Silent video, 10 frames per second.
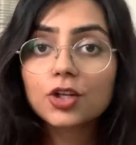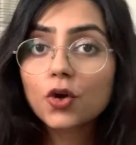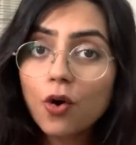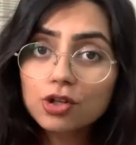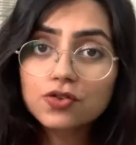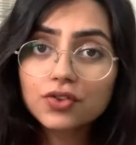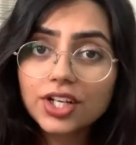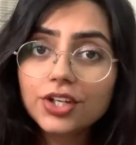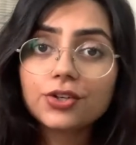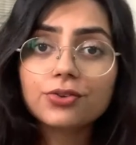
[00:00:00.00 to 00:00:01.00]
You also
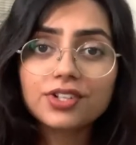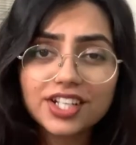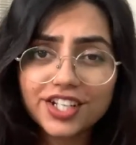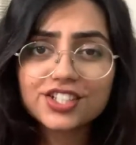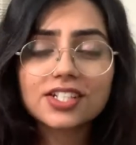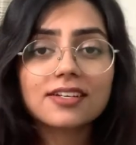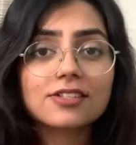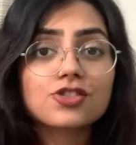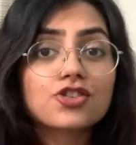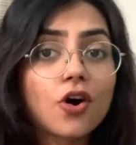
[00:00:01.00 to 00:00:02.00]
need to ditch
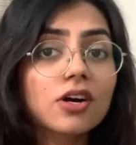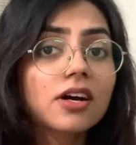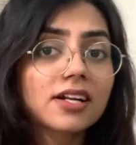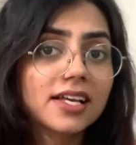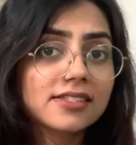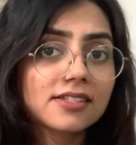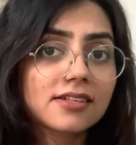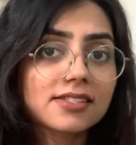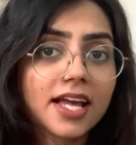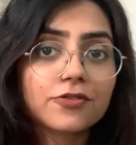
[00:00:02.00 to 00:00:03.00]
stronger
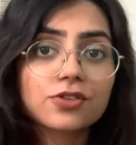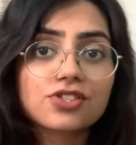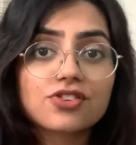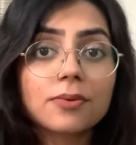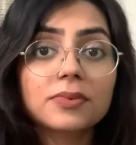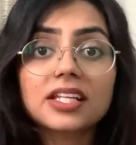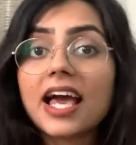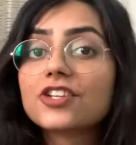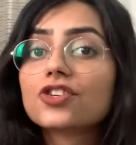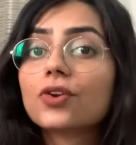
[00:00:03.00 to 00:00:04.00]
cleansers that would strip the
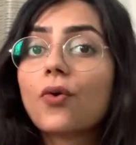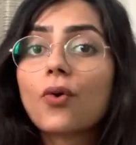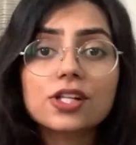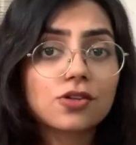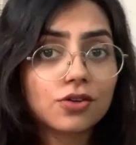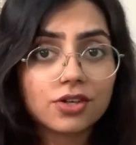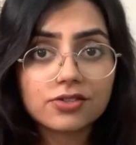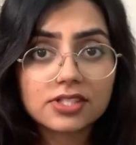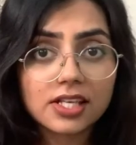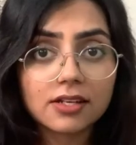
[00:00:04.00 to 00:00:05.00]
natural oils on
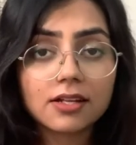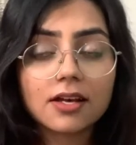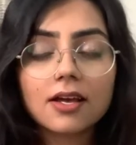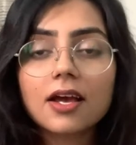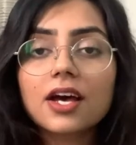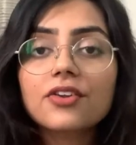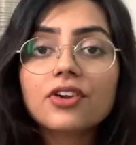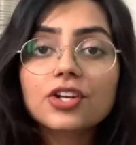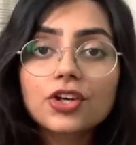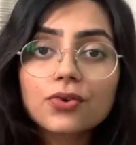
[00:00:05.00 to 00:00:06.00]
your skin.
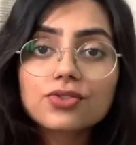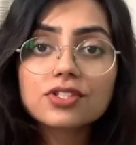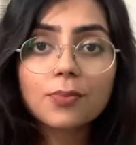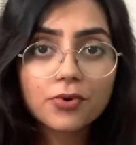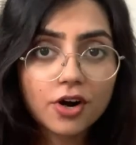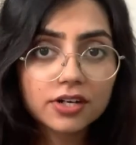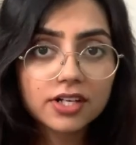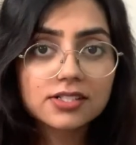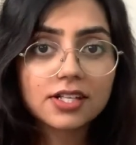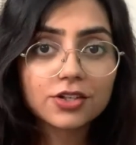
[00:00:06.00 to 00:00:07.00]
Reduce the
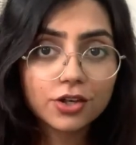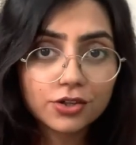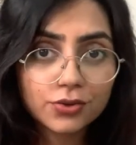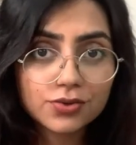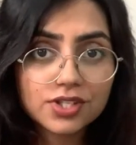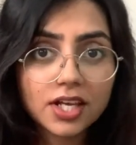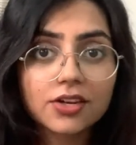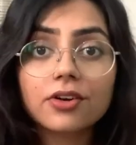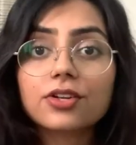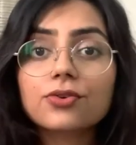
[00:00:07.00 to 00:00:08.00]
products that you're
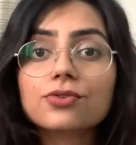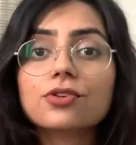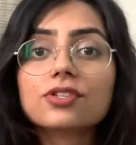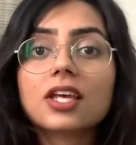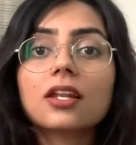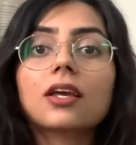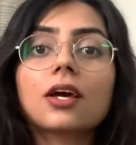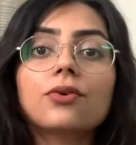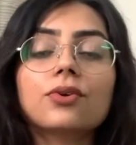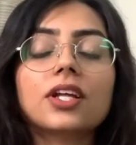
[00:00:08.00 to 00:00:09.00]
using, reduce your
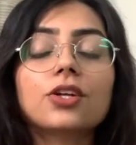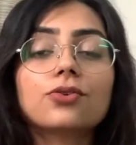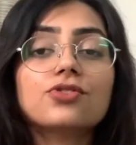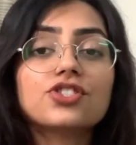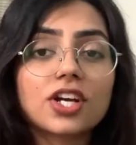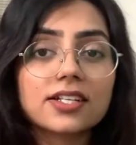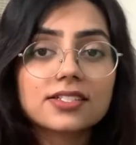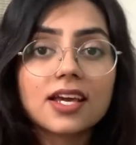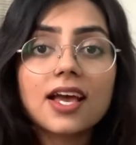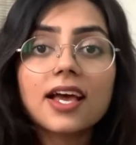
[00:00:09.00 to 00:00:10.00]
skincare routine to
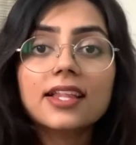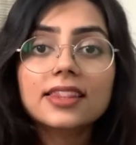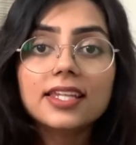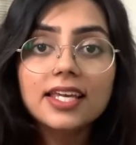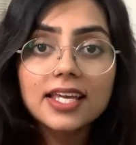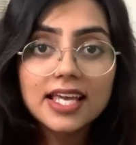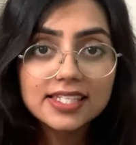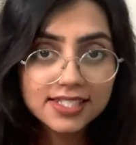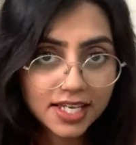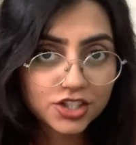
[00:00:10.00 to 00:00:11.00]
just the
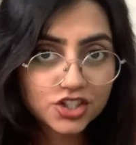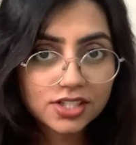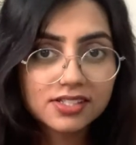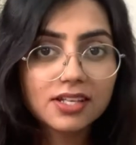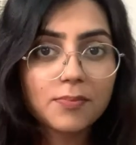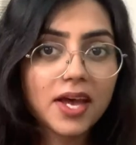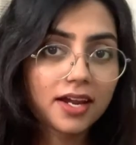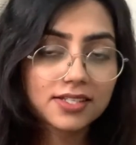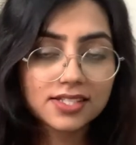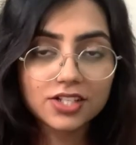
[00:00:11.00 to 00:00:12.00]
essentials, the
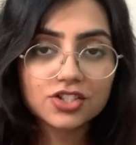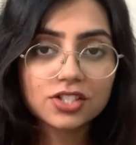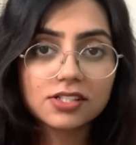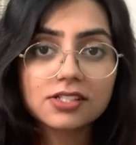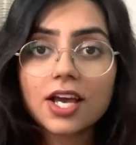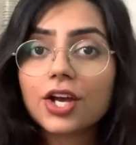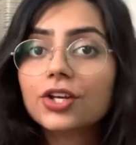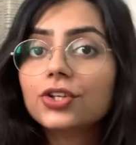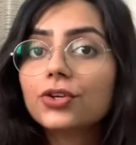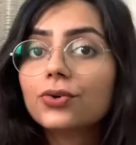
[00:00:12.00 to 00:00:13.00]
bare essentials.
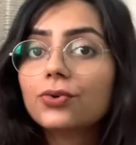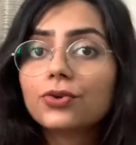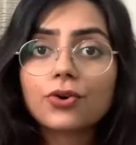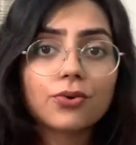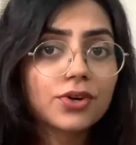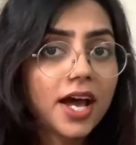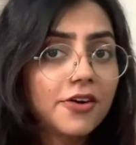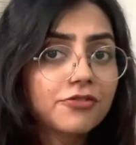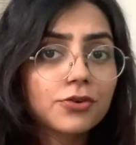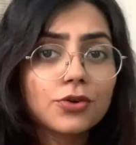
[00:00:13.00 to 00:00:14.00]
You don't
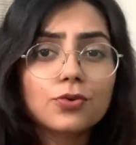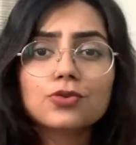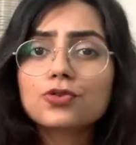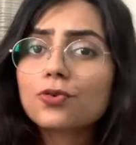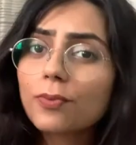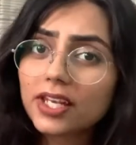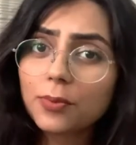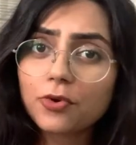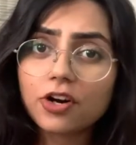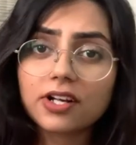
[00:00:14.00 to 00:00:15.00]
have to use too
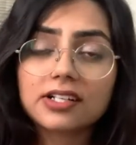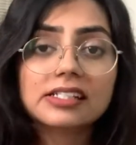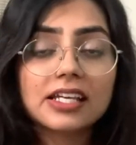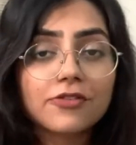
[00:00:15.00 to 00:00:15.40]
many products.